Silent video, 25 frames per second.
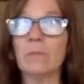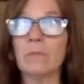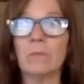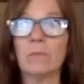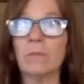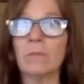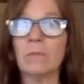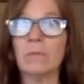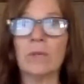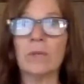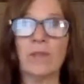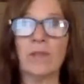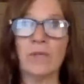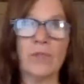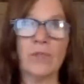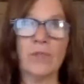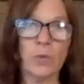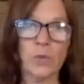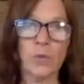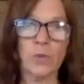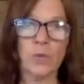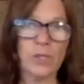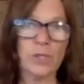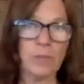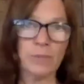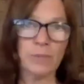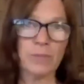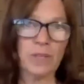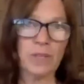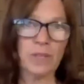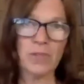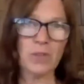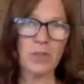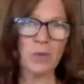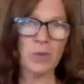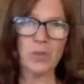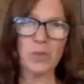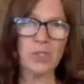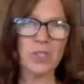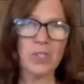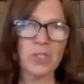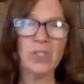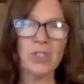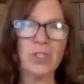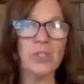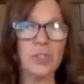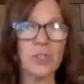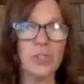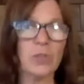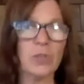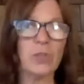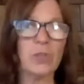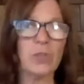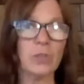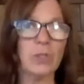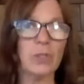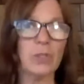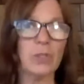if there was a concern.